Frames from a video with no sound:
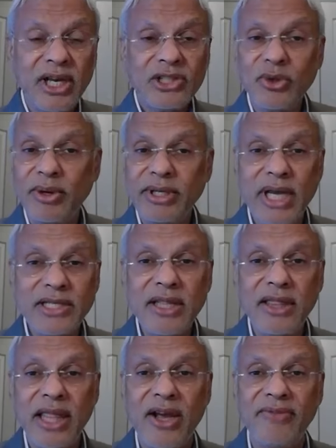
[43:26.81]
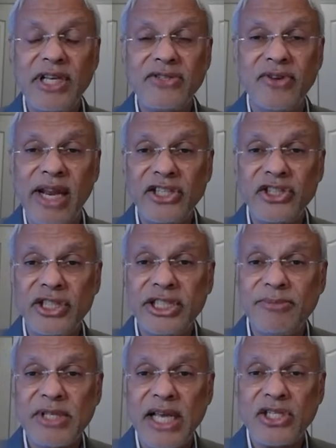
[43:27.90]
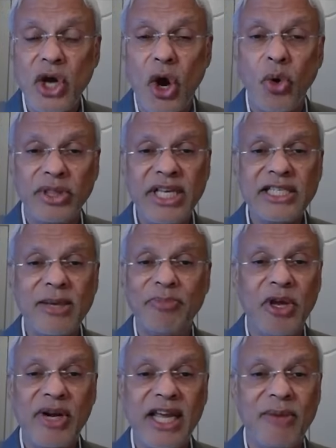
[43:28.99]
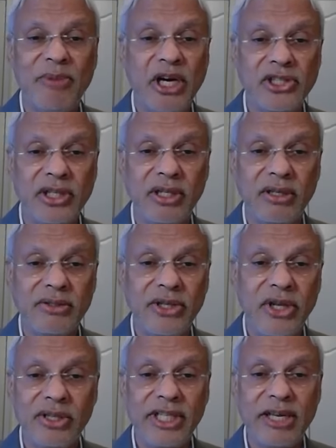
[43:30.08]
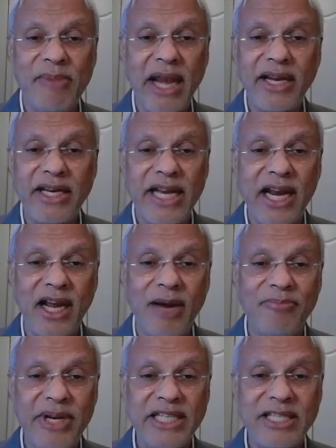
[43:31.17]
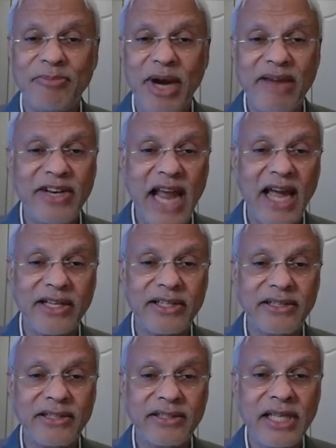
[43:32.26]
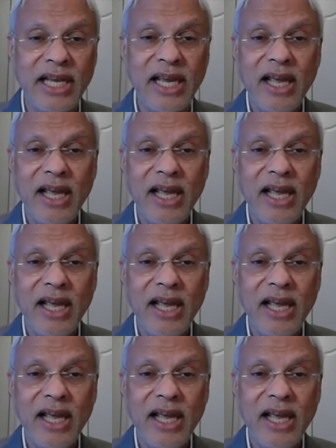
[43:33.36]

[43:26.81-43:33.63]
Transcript: So it doesn't think of these relationships as, oh, these are purely commercial. The American data companies are private actors.